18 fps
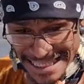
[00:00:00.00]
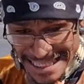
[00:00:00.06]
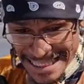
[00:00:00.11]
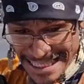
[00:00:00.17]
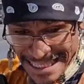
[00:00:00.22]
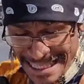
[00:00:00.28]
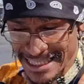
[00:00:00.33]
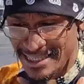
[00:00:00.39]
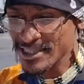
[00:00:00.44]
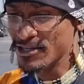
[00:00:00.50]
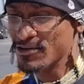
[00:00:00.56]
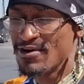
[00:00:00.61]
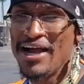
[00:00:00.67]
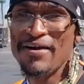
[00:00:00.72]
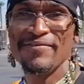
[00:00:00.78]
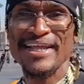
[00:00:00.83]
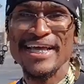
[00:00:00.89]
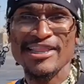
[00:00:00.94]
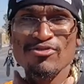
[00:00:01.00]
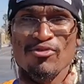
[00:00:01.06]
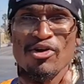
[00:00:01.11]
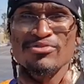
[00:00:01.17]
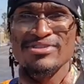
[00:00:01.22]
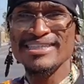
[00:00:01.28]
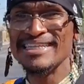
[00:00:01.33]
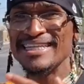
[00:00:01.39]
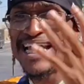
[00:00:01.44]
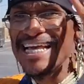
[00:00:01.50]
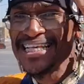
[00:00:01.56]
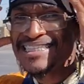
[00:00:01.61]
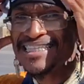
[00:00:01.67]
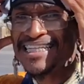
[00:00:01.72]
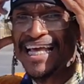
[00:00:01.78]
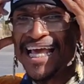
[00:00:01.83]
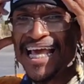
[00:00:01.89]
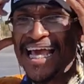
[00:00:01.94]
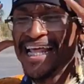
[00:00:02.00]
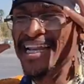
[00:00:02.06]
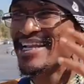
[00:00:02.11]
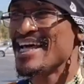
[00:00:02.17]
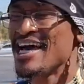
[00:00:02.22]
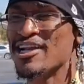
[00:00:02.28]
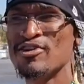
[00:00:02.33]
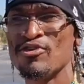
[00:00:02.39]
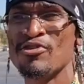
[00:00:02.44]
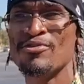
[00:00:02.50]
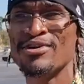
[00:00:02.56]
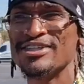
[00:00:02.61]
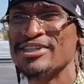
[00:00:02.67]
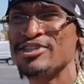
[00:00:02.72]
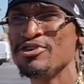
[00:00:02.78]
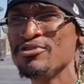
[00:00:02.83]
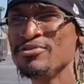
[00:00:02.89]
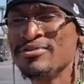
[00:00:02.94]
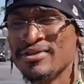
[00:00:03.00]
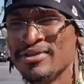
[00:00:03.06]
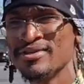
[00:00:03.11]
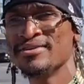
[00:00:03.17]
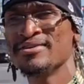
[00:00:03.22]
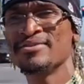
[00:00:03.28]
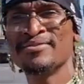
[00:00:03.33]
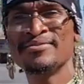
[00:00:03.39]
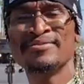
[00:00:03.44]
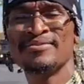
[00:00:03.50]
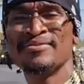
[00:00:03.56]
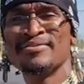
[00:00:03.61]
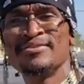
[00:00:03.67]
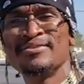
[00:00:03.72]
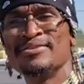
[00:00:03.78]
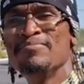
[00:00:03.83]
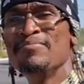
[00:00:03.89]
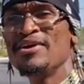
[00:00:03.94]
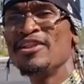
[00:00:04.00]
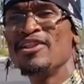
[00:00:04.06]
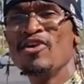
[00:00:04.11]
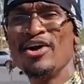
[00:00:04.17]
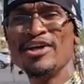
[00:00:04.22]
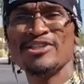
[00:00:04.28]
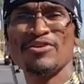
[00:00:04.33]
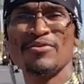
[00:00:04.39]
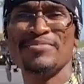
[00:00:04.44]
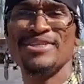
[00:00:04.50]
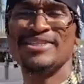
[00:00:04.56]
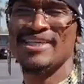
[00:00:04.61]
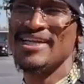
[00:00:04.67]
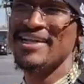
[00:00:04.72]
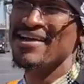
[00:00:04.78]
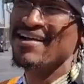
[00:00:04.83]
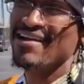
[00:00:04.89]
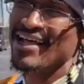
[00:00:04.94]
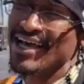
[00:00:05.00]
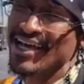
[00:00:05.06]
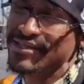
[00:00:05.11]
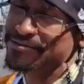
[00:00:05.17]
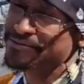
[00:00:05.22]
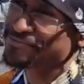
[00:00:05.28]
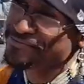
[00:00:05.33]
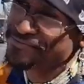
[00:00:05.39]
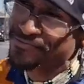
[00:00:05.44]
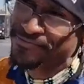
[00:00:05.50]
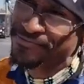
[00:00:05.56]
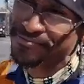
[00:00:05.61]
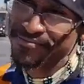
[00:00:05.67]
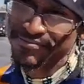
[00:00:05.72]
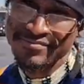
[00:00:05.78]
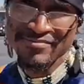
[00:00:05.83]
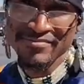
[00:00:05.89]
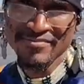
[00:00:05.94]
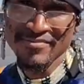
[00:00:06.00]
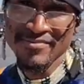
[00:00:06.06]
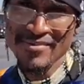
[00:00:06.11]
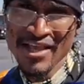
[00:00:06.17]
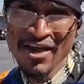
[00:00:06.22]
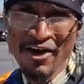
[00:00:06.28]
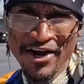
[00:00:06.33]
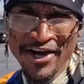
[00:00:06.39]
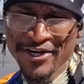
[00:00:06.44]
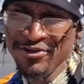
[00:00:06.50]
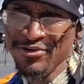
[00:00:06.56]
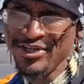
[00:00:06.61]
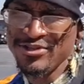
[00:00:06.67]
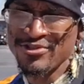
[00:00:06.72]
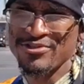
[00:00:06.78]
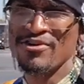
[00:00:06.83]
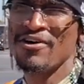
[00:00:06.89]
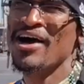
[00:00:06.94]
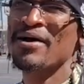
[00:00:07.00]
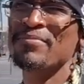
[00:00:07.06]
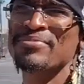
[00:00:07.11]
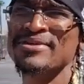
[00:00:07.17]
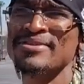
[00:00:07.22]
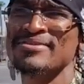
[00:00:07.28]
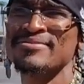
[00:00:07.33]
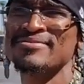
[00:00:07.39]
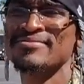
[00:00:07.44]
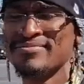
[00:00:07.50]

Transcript: ah, grabbing their throats and necks and head, not knowing what to do. The men of the Lord is going to be sitting there like, I already knew this was going to happen.